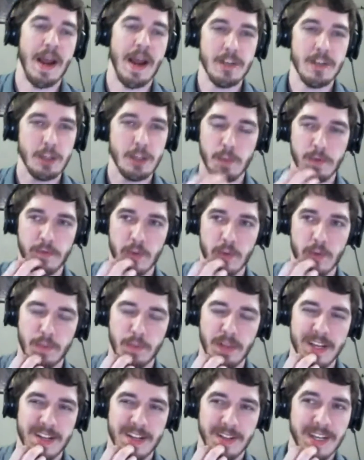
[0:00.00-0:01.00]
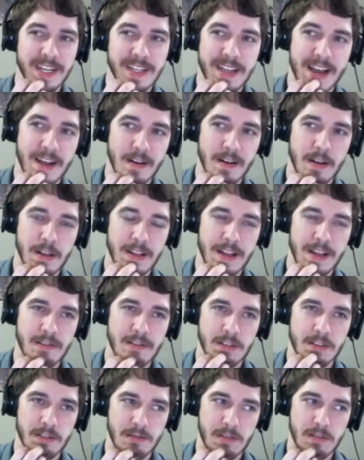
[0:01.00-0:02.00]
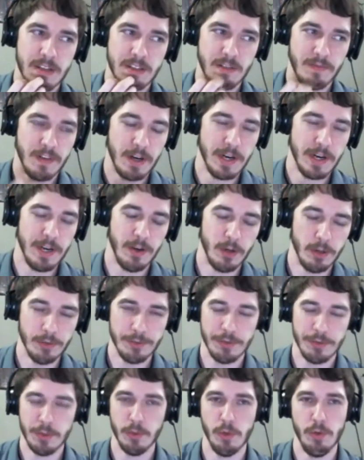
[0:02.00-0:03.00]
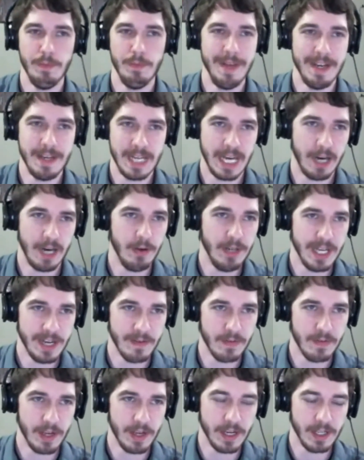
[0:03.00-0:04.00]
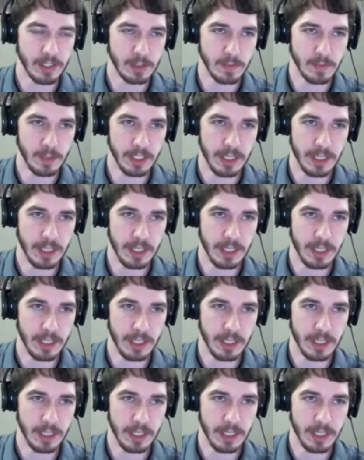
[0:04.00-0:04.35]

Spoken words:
just prefer to play it like that, and that's a very old school mentality of things, but